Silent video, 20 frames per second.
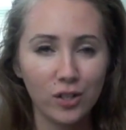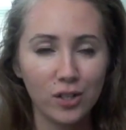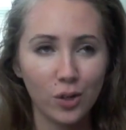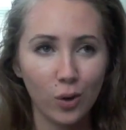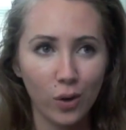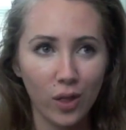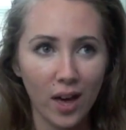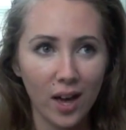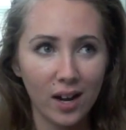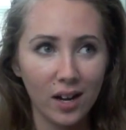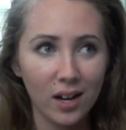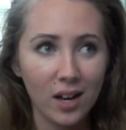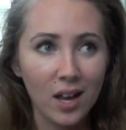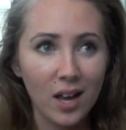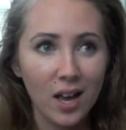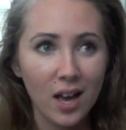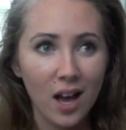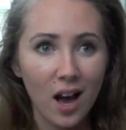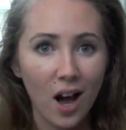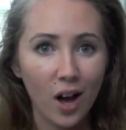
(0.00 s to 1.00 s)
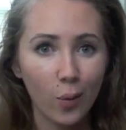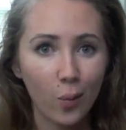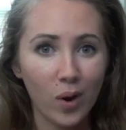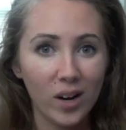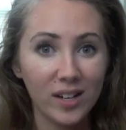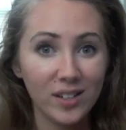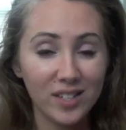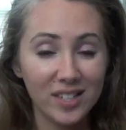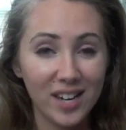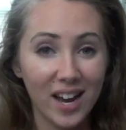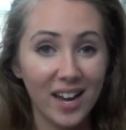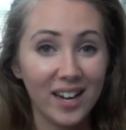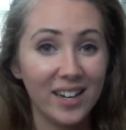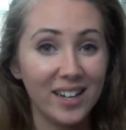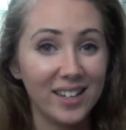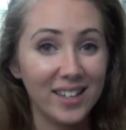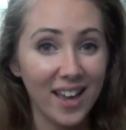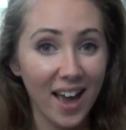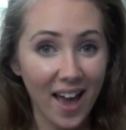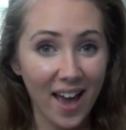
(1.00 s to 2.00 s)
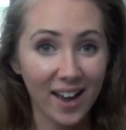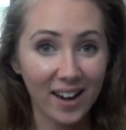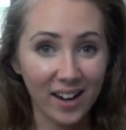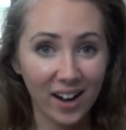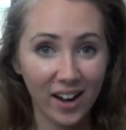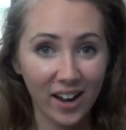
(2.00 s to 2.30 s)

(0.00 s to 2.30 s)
So then I wanted to dye it again,